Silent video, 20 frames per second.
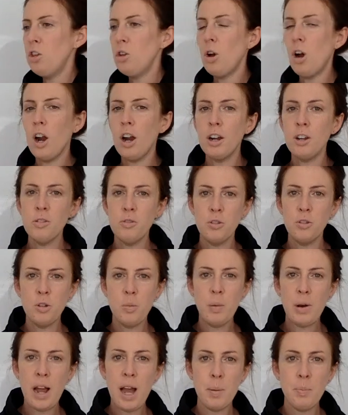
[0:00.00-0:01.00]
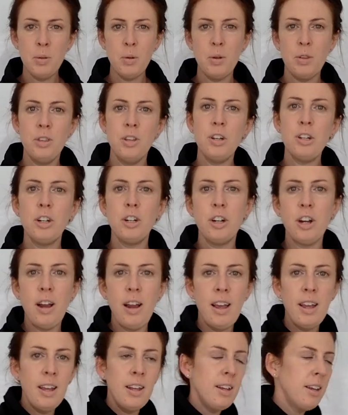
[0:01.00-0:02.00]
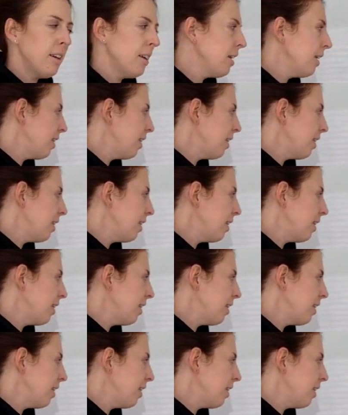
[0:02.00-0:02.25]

you aren't super happy with your grade,